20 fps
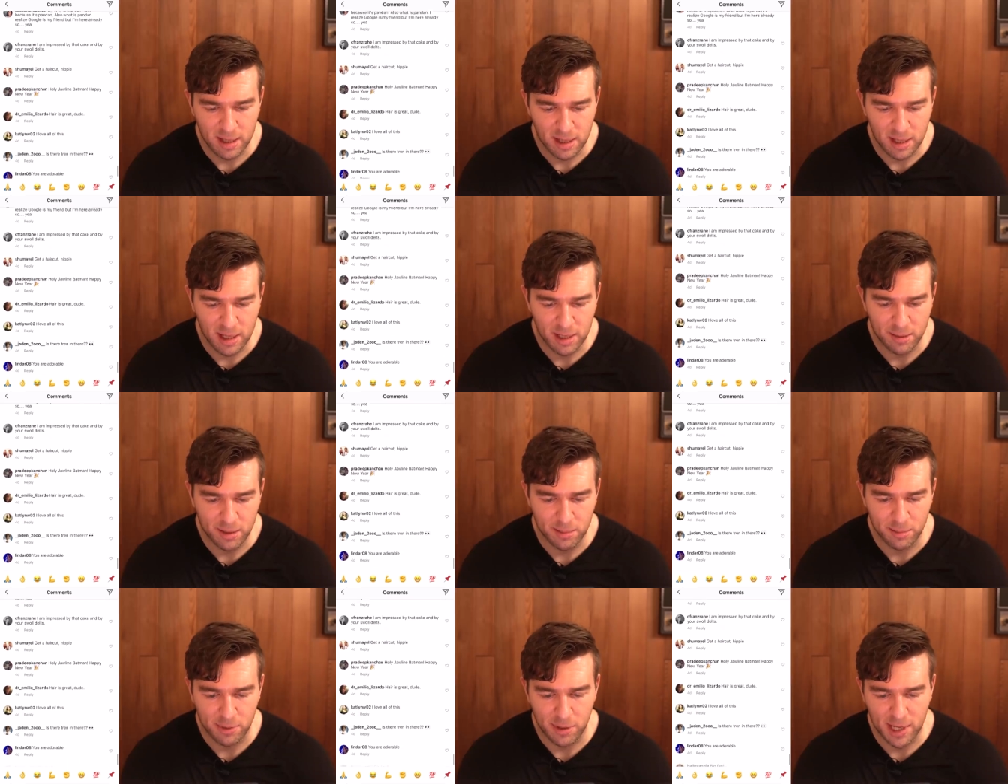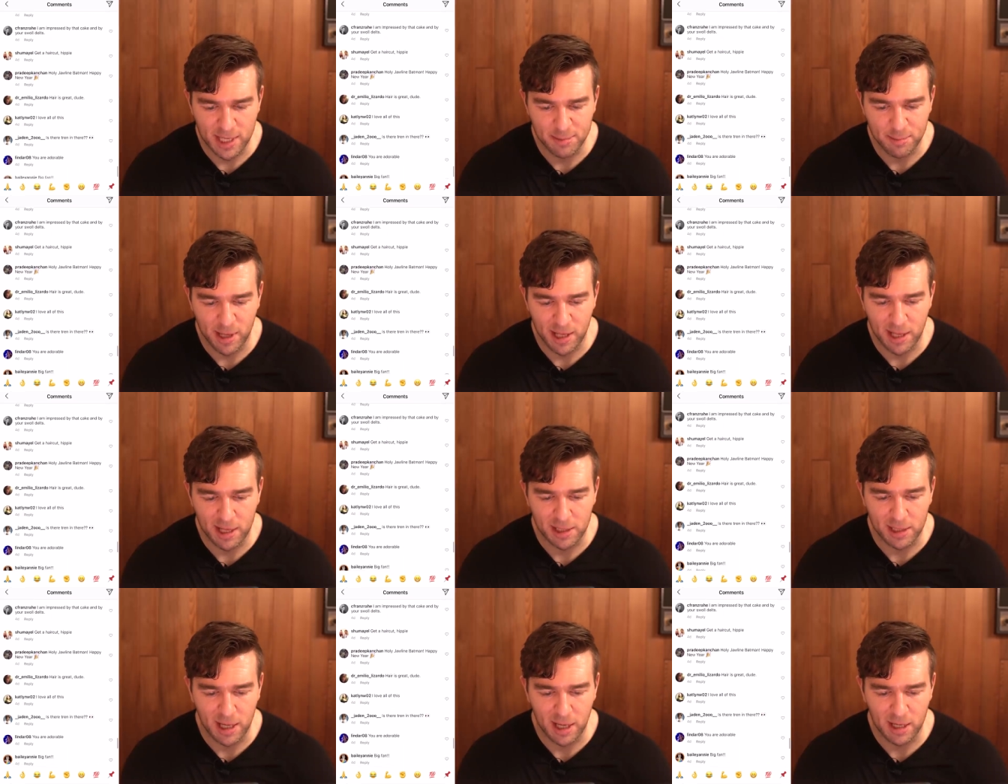I am impressed by
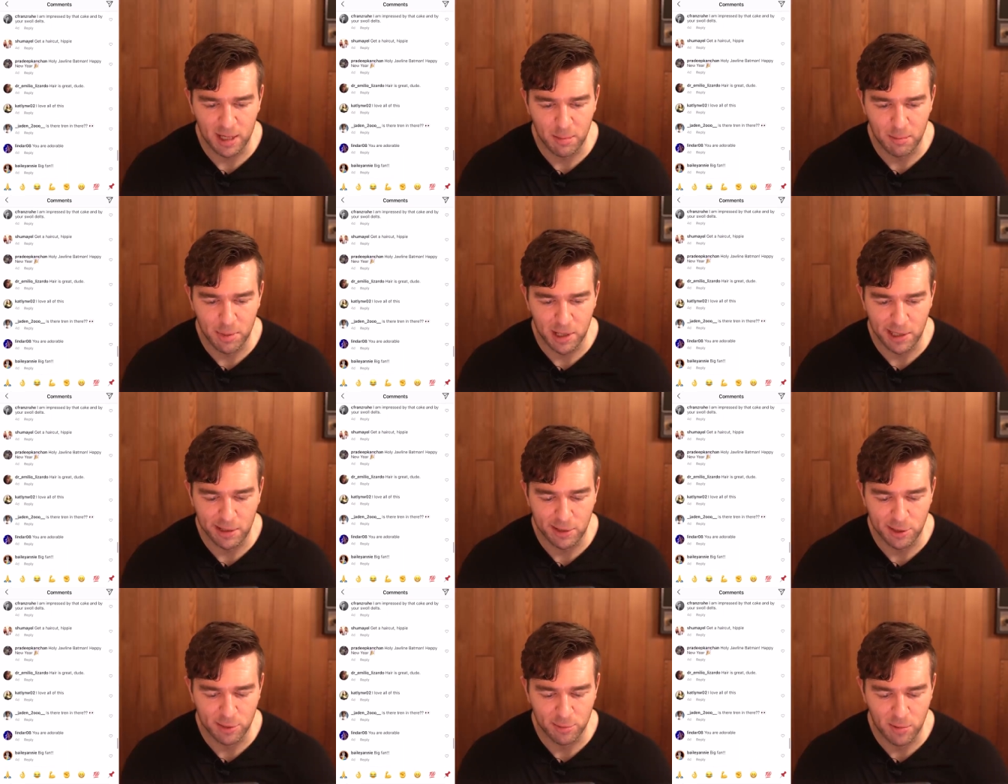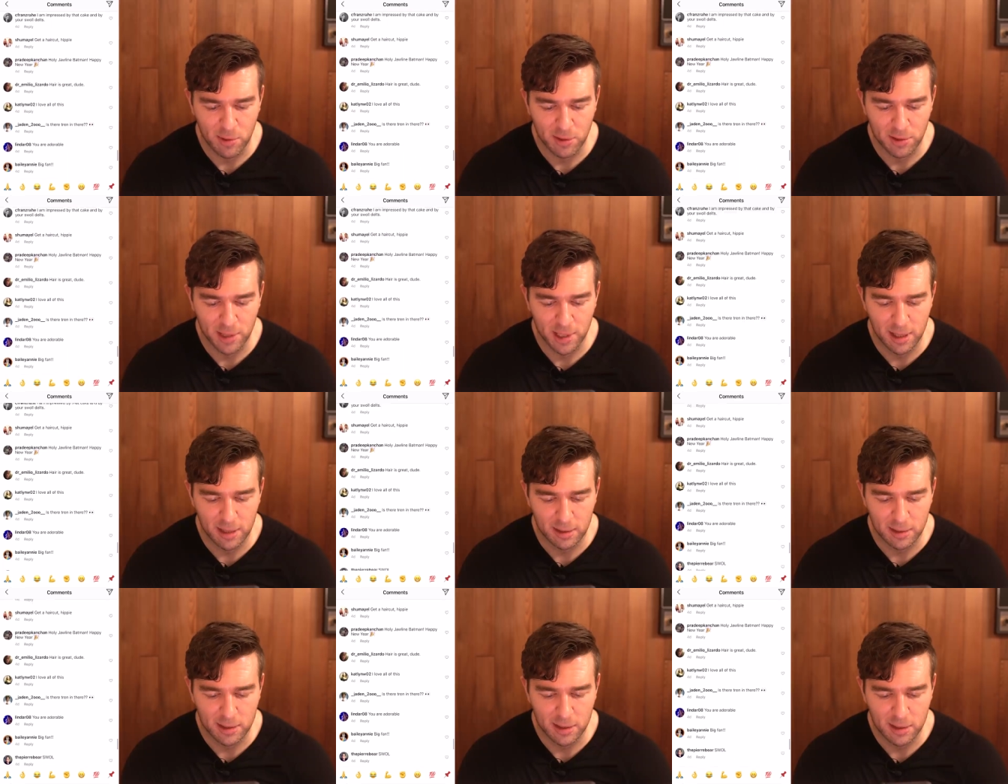that cake and by your swole
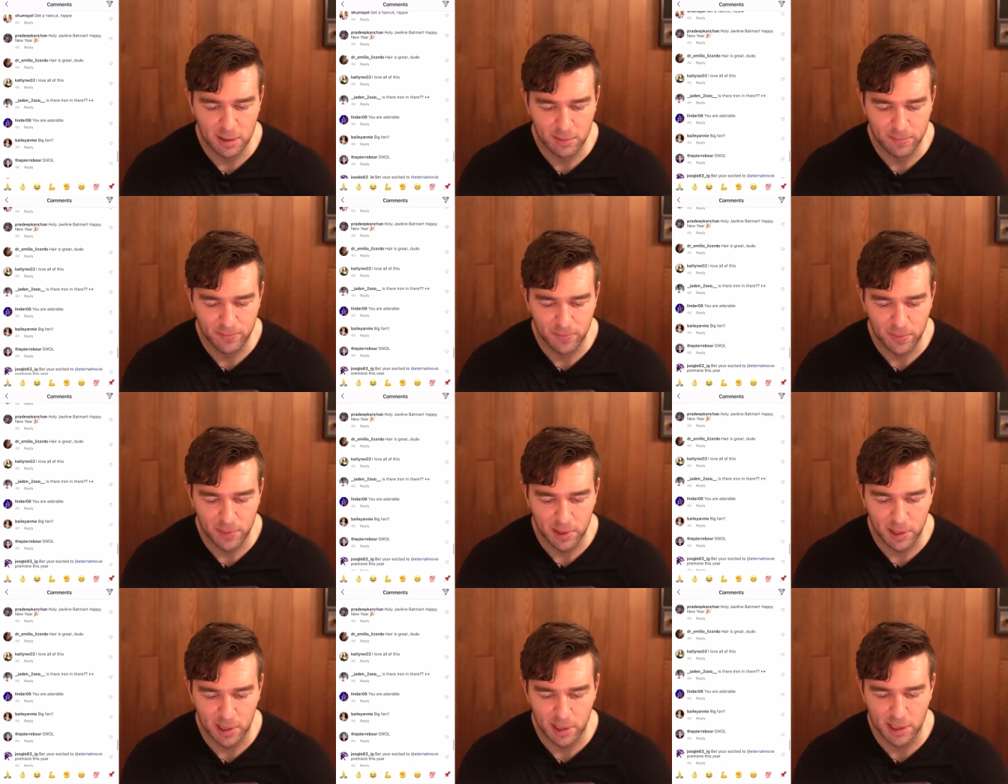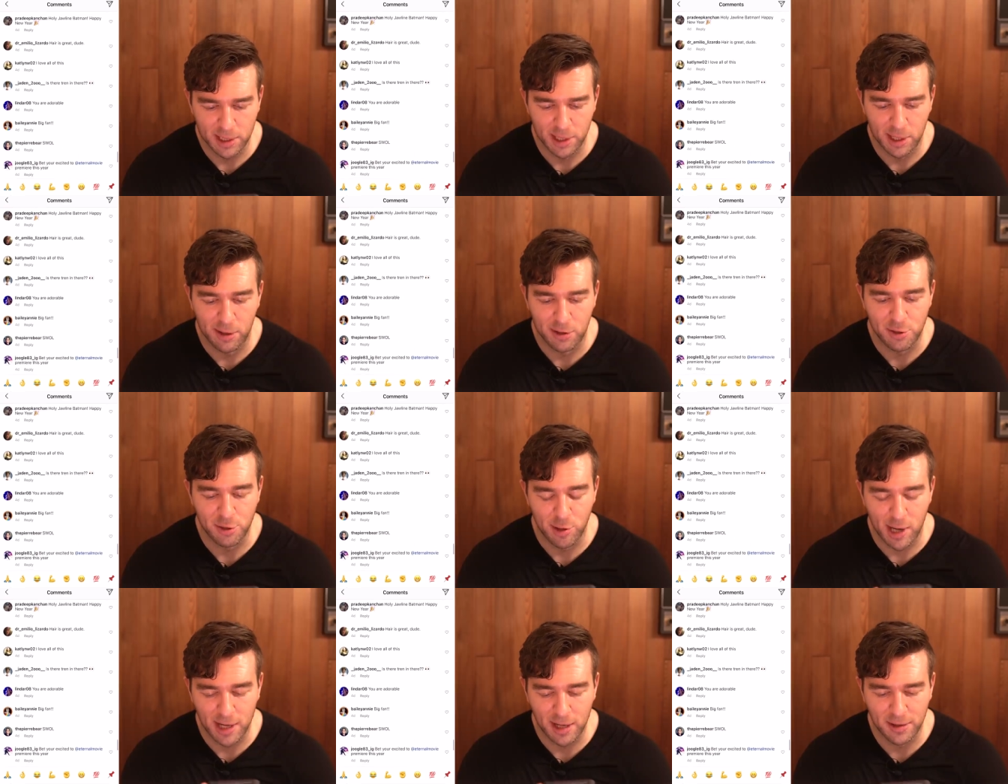delts. Is there a
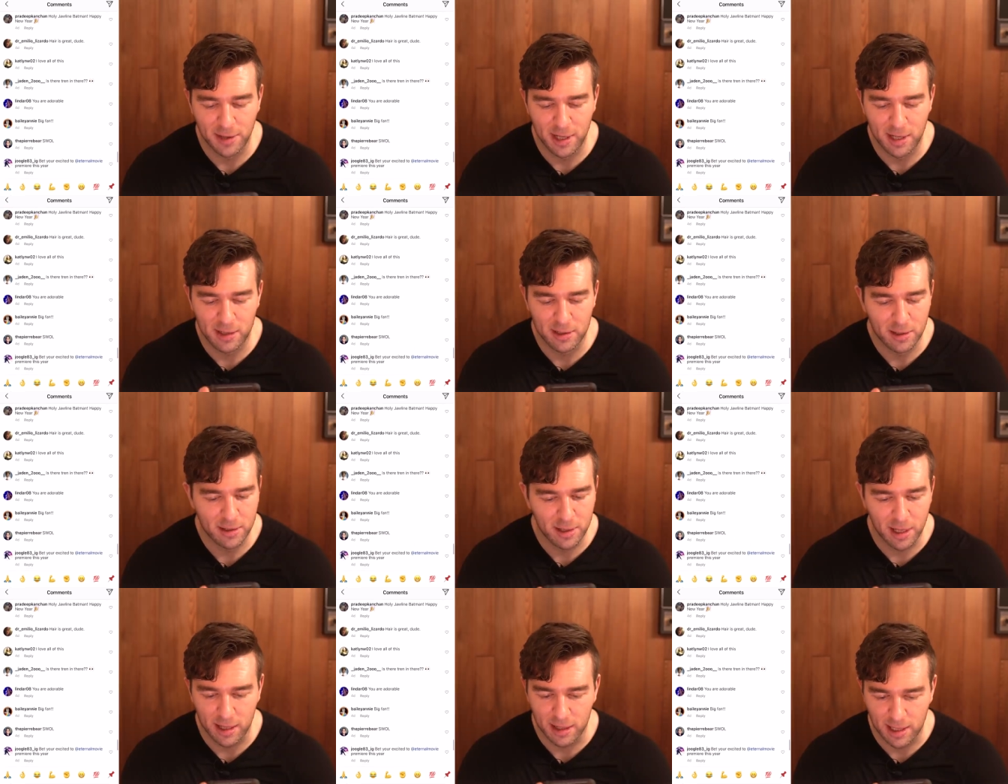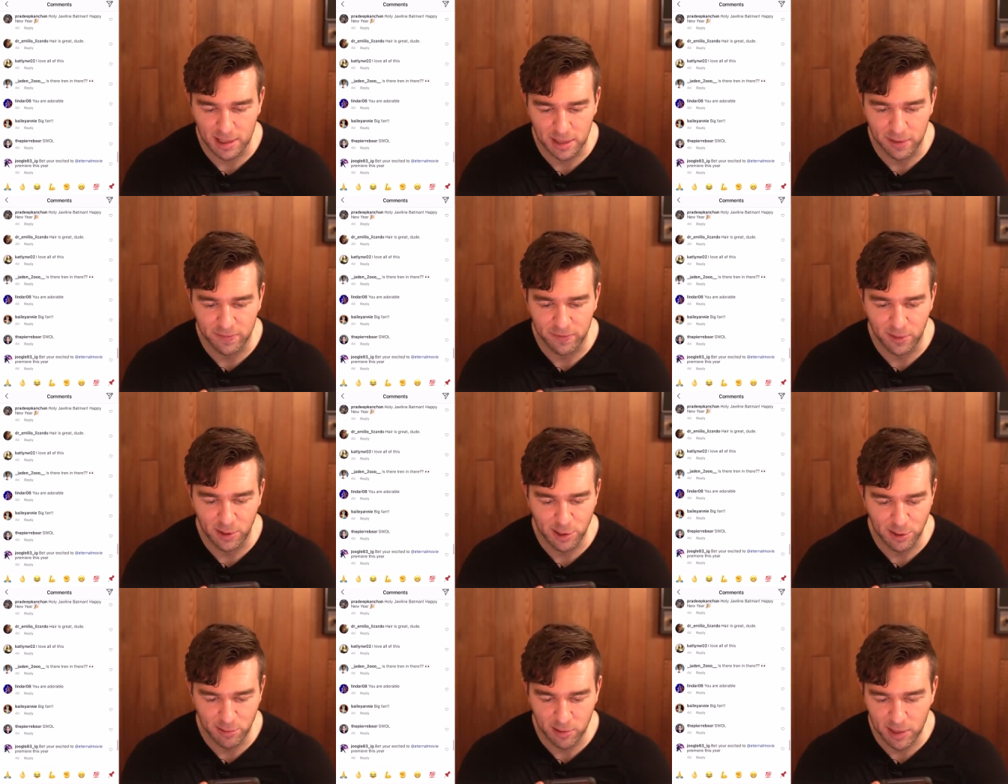trend in there? Okay, that's the
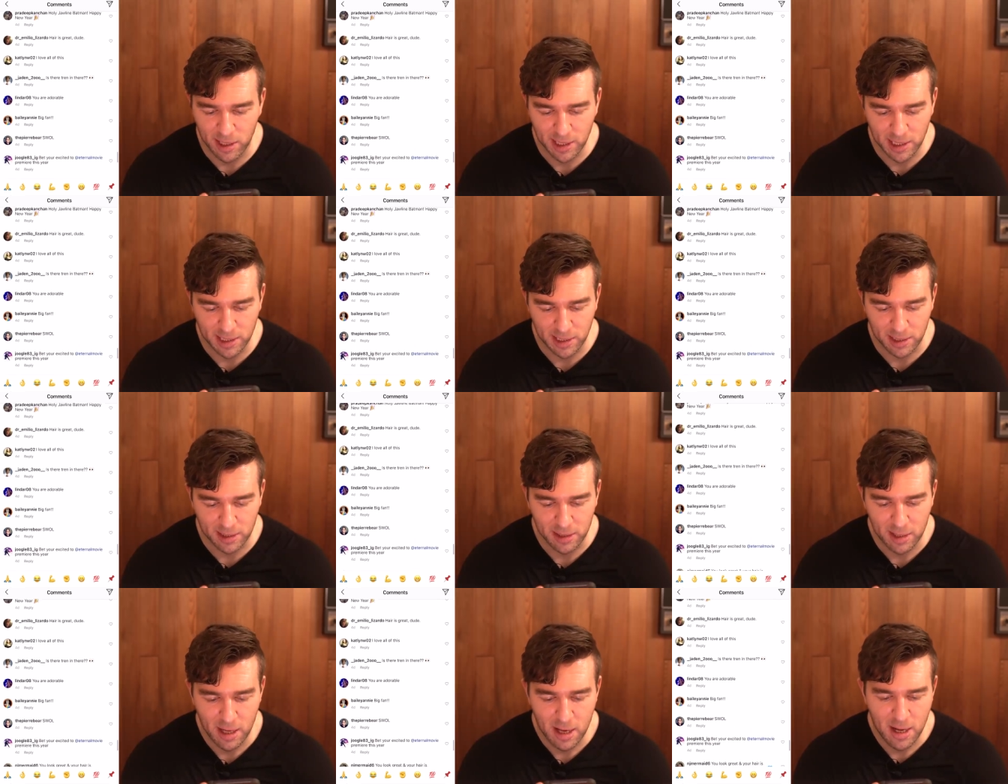first one I see.